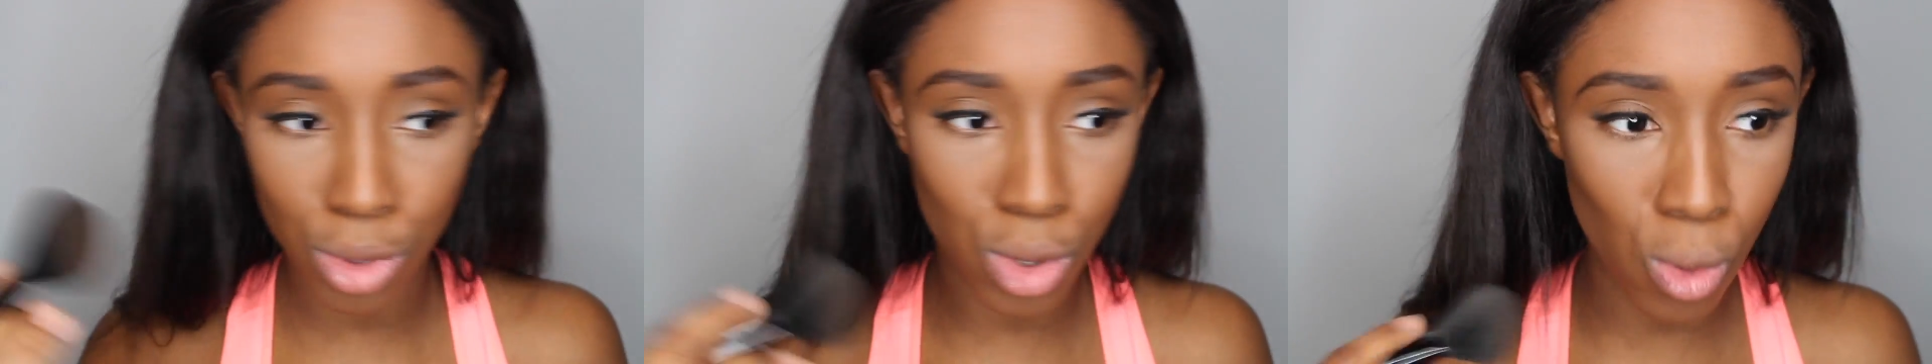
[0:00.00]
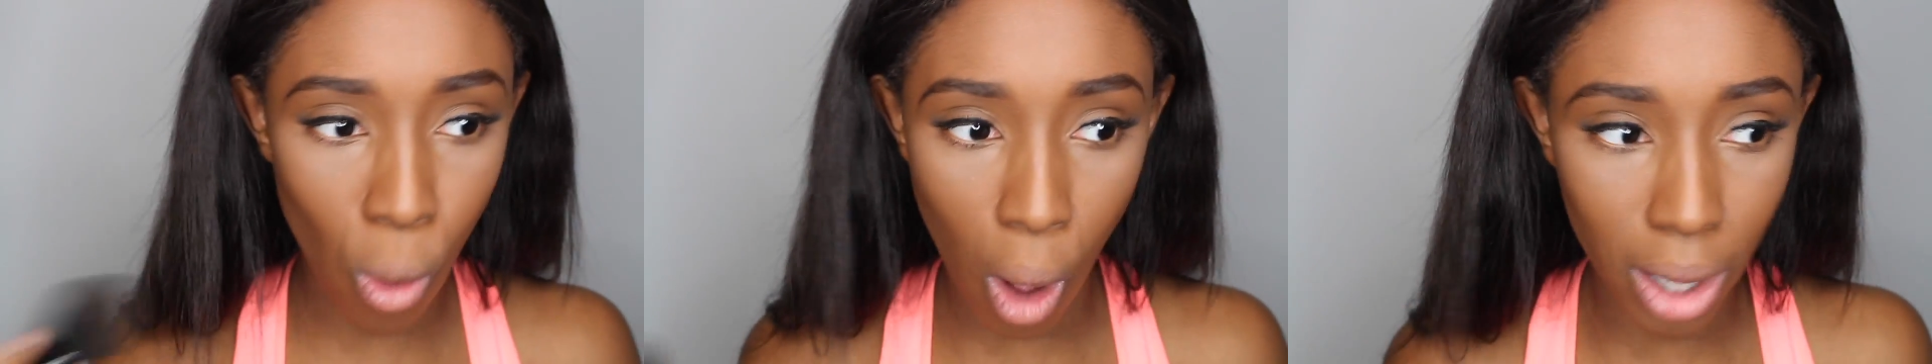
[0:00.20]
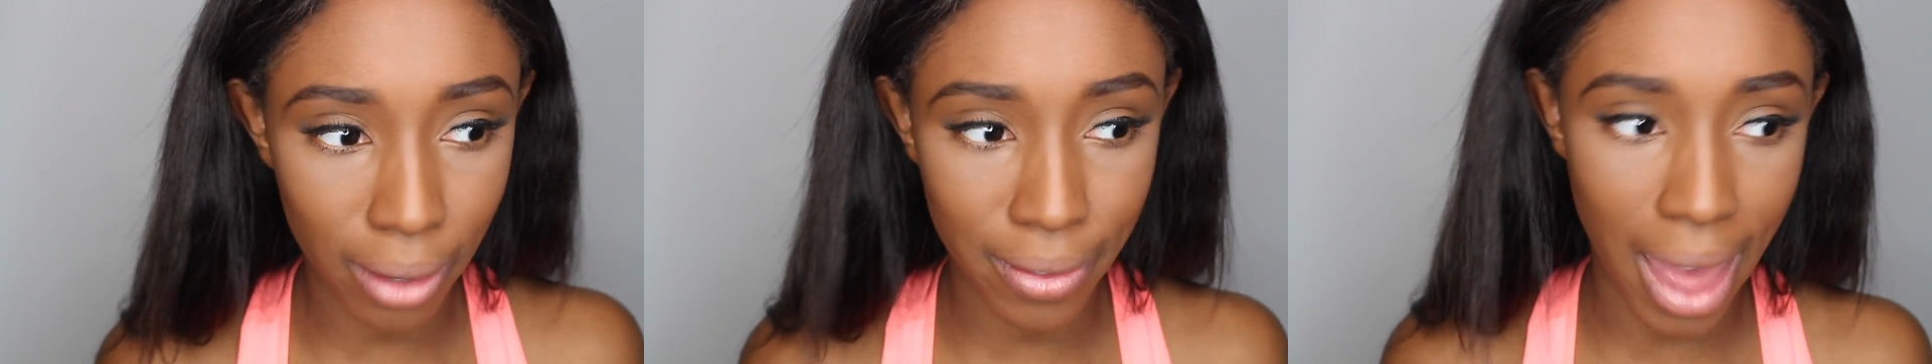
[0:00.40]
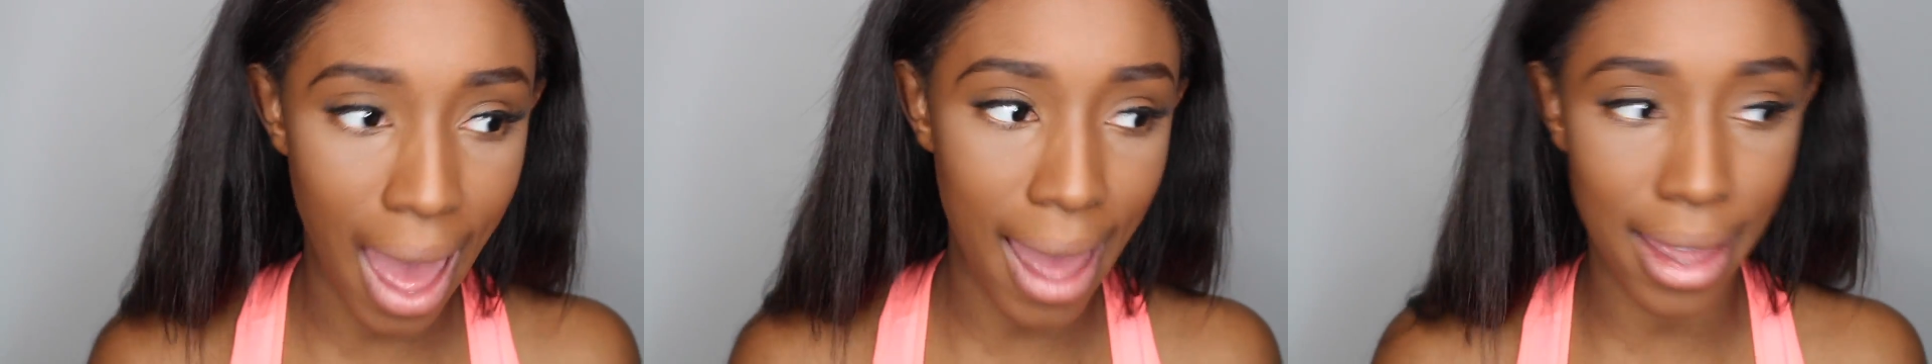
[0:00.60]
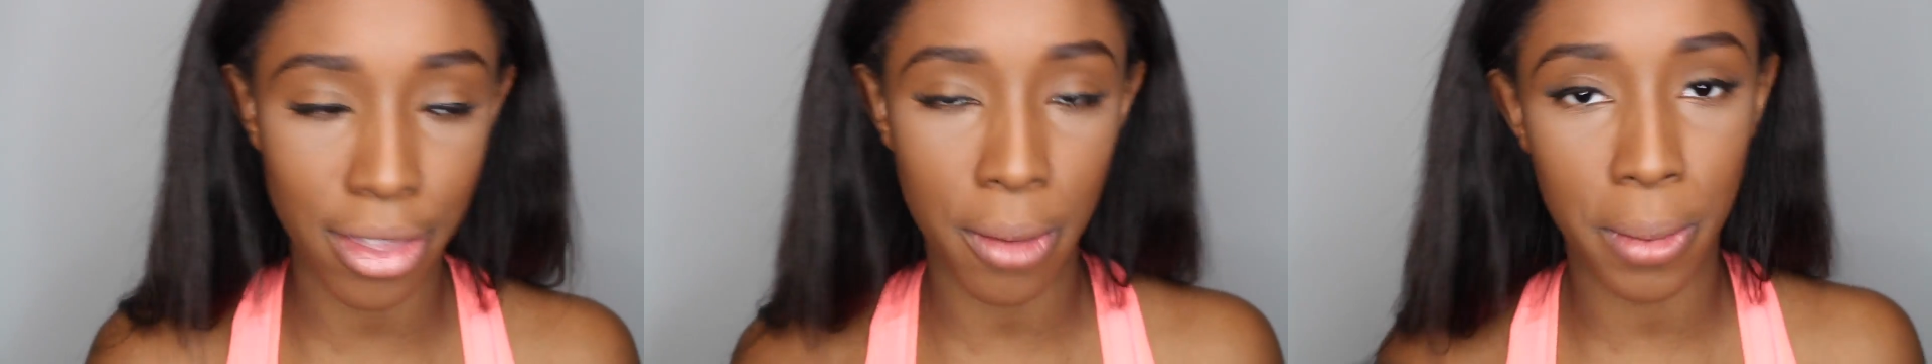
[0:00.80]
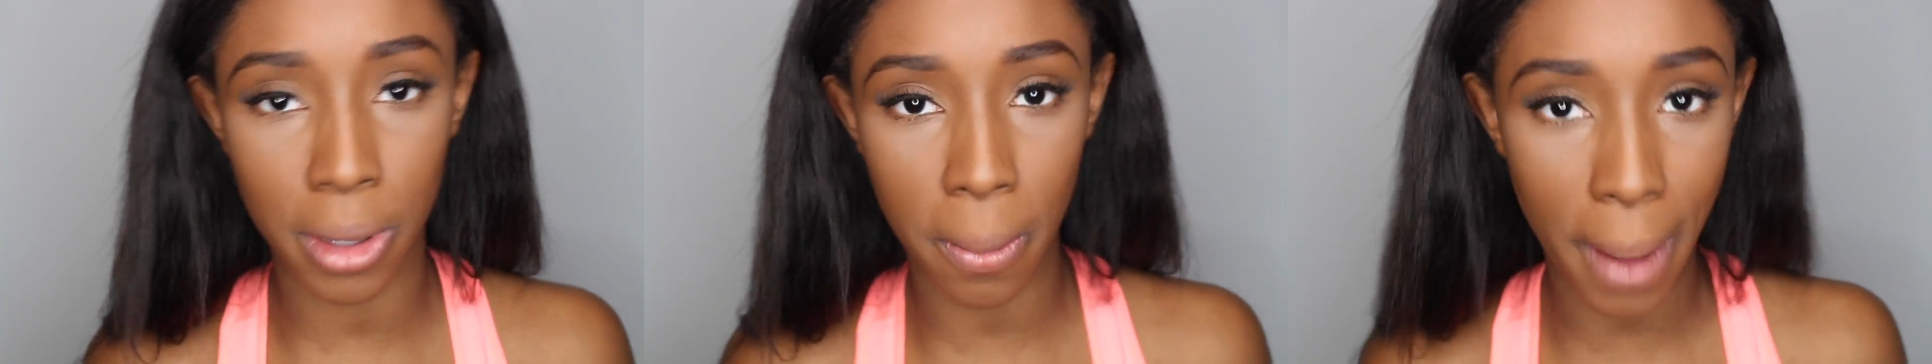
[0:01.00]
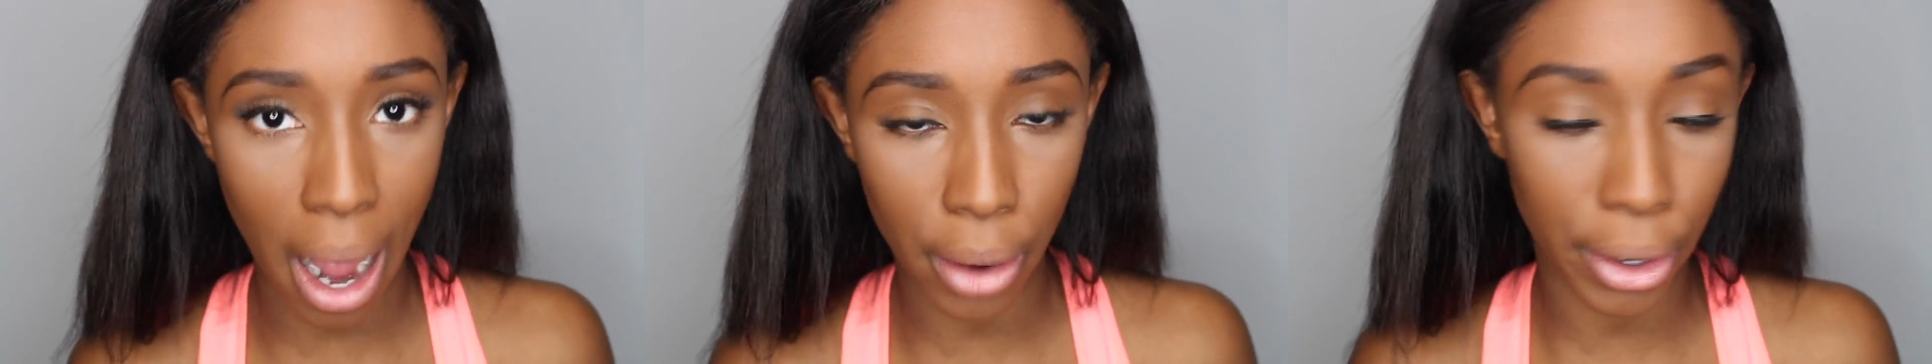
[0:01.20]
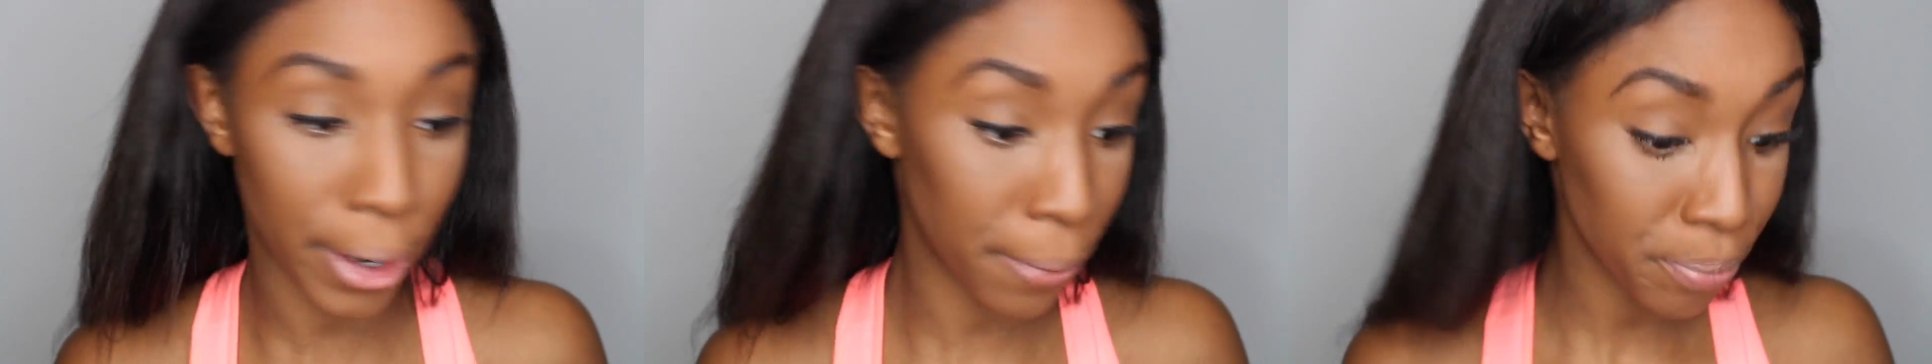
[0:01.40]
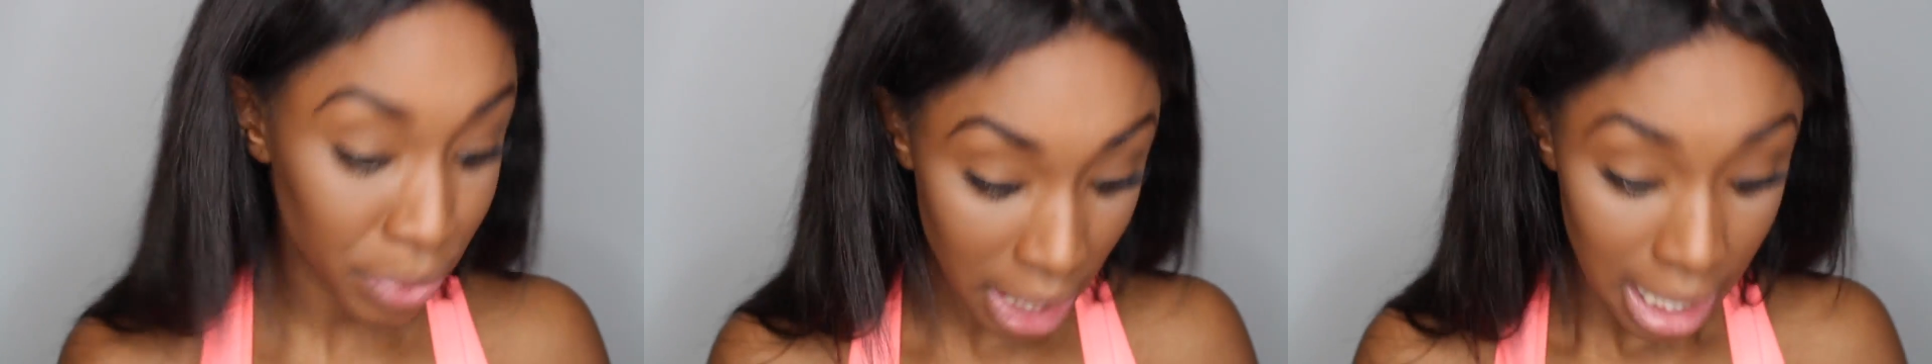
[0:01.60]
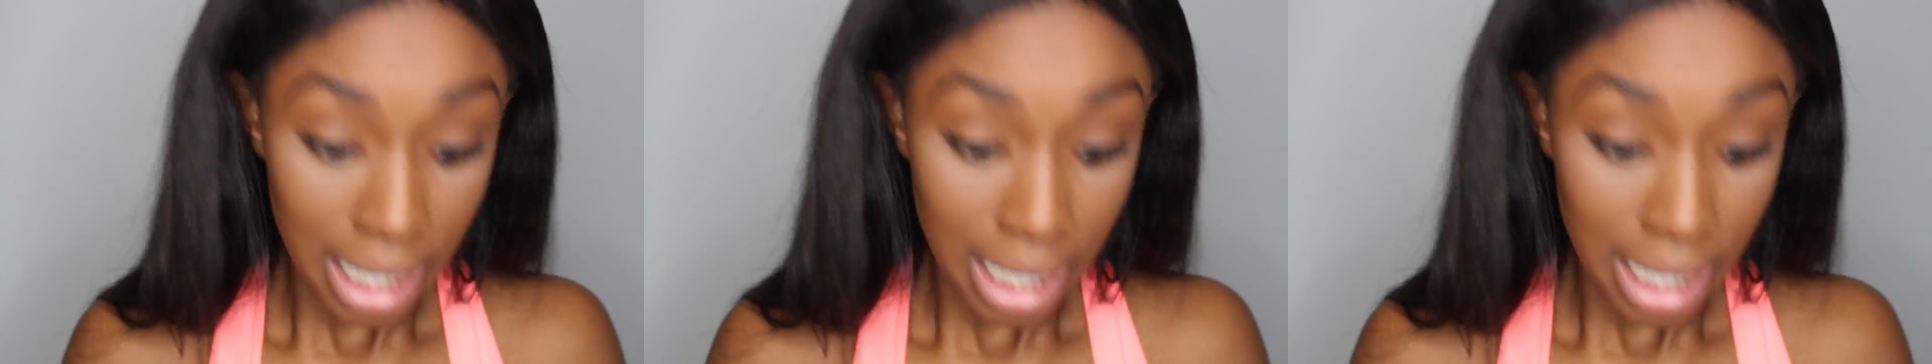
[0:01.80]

do all of that and then put the powder?